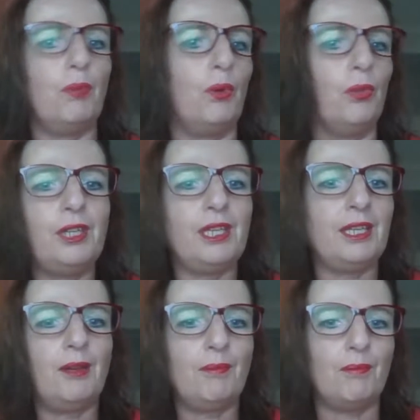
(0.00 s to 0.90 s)

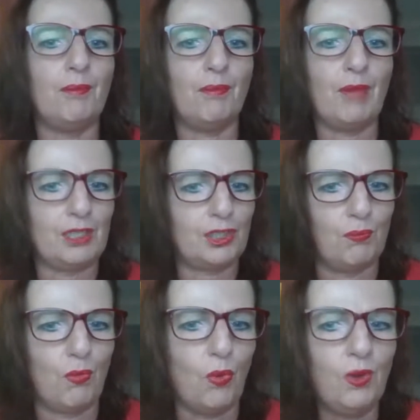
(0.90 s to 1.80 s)
bonding
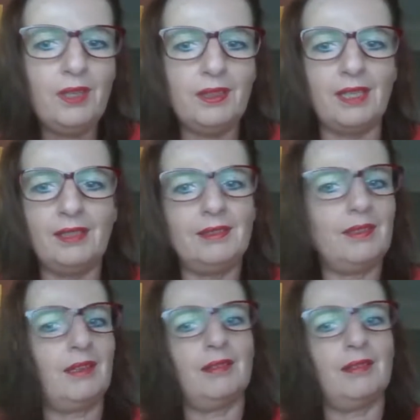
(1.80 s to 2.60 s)
us more than